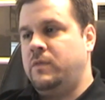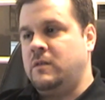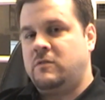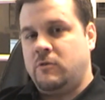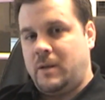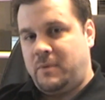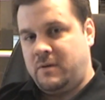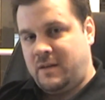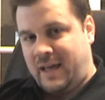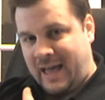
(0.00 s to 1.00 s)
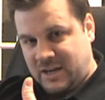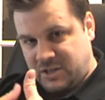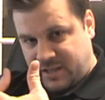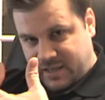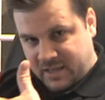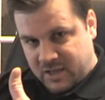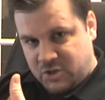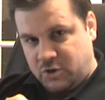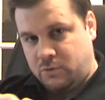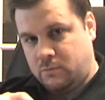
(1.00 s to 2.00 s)
within Snow Leopard to actually
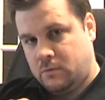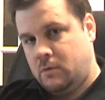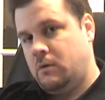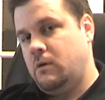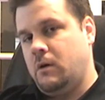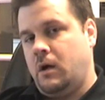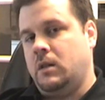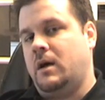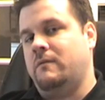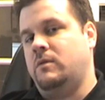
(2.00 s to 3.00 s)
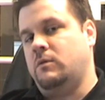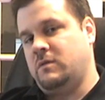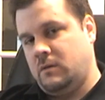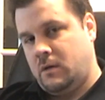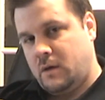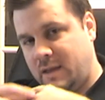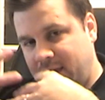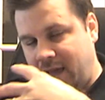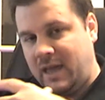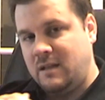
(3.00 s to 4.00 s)
get you a lot of those
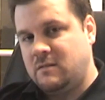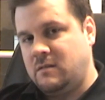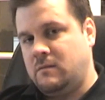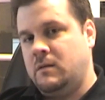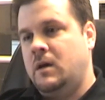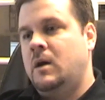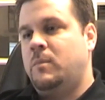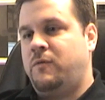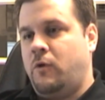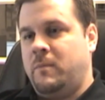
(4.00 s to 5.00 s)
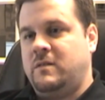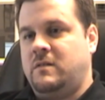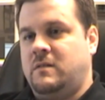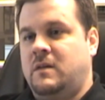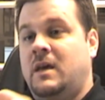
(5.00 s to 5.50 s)
gains and performances.